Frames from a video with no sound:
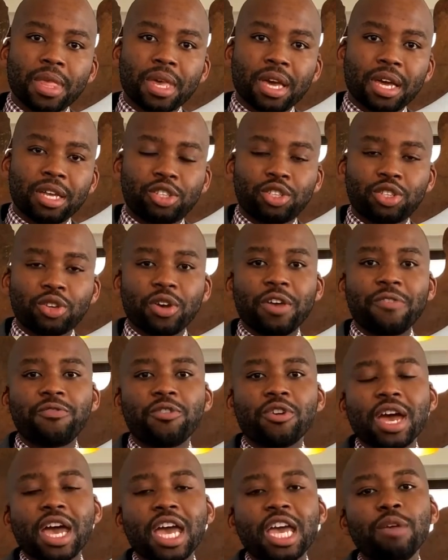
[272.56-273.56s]
And so if
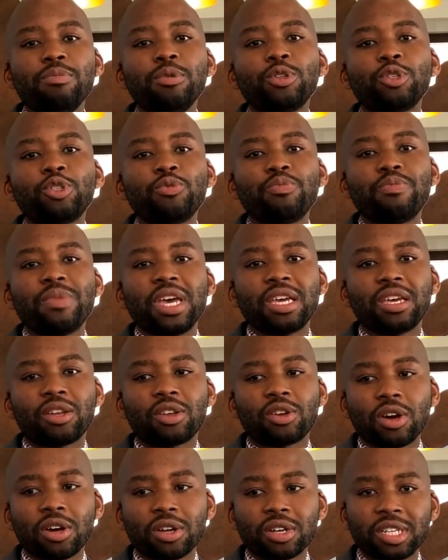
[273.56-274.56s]
you're able to make it
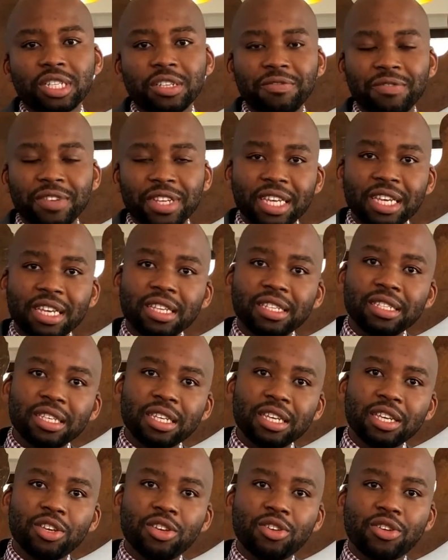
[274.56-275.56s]
cognitively
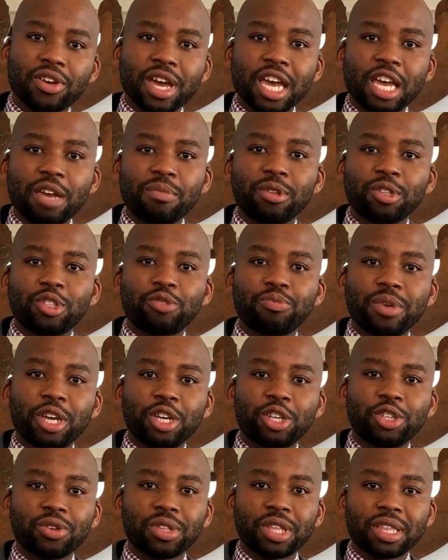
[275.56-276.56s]
easy, you're able to make
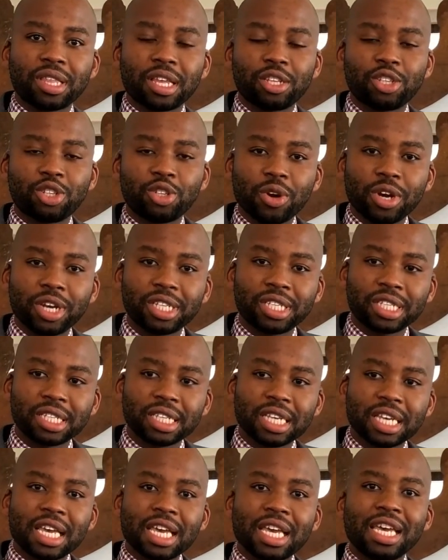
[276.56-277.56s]
sure that that choice
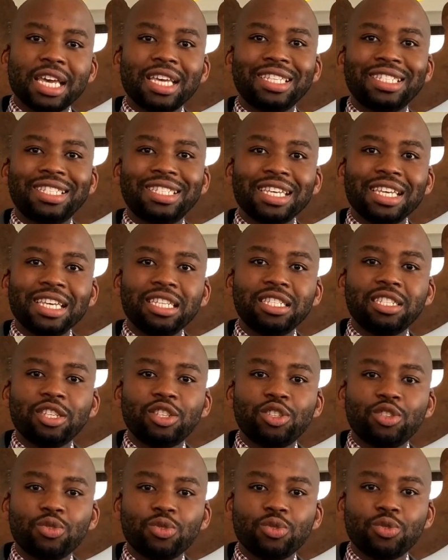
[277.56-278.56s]
is easy
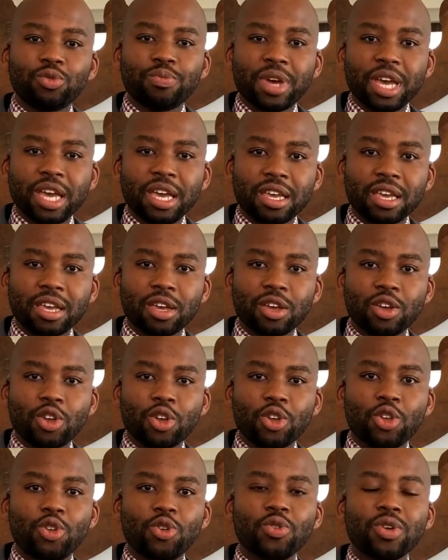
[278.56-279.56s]
to make,
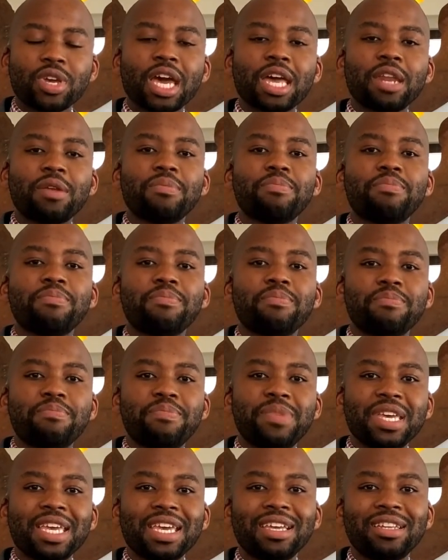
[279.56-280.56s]
you can
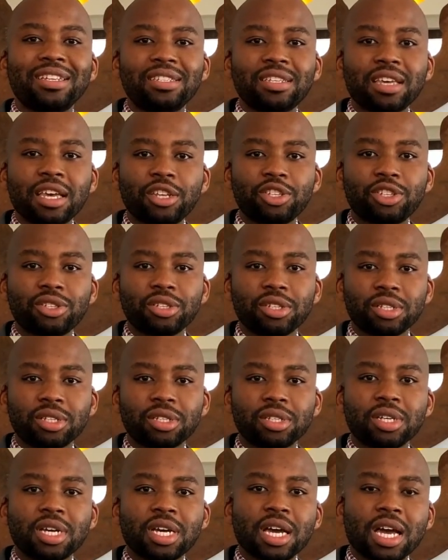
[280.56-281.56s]
be intentional
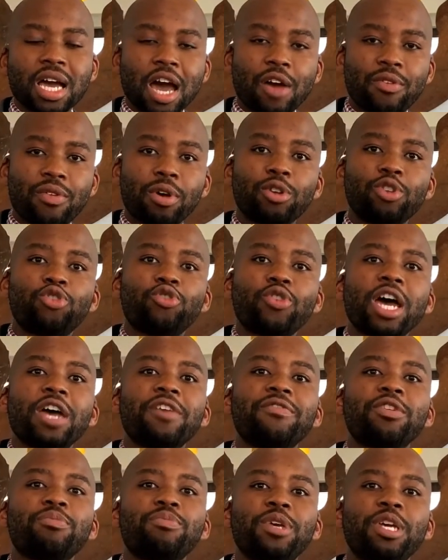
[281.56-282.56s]
around
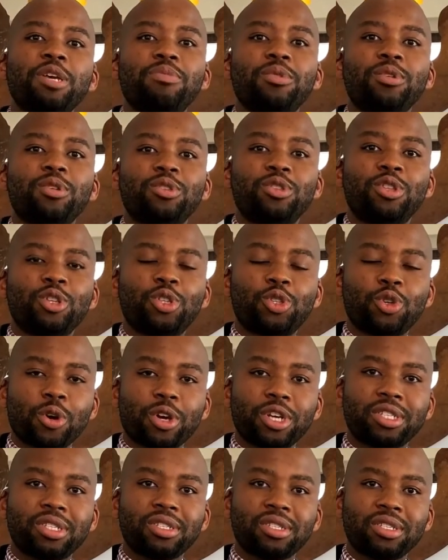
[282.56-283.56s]
driving people to the
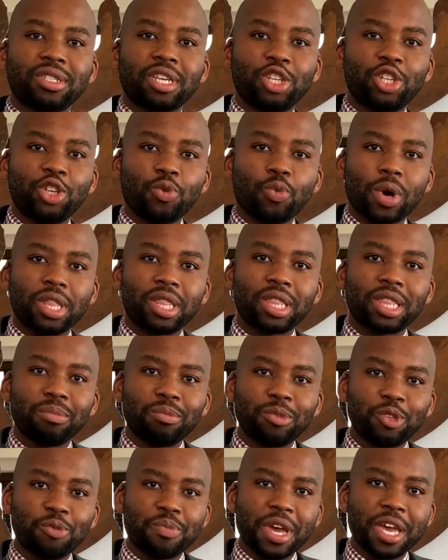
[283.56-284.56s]
choices that you want them
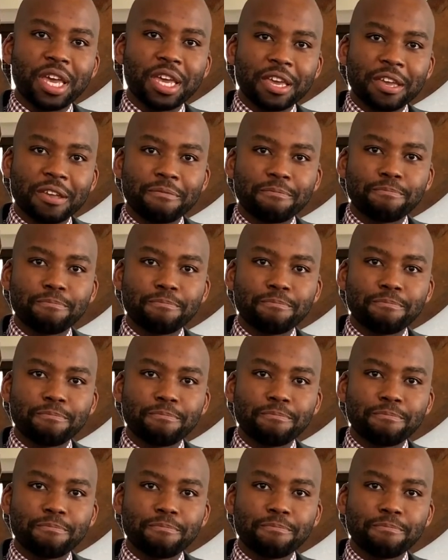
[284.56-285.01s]
to make.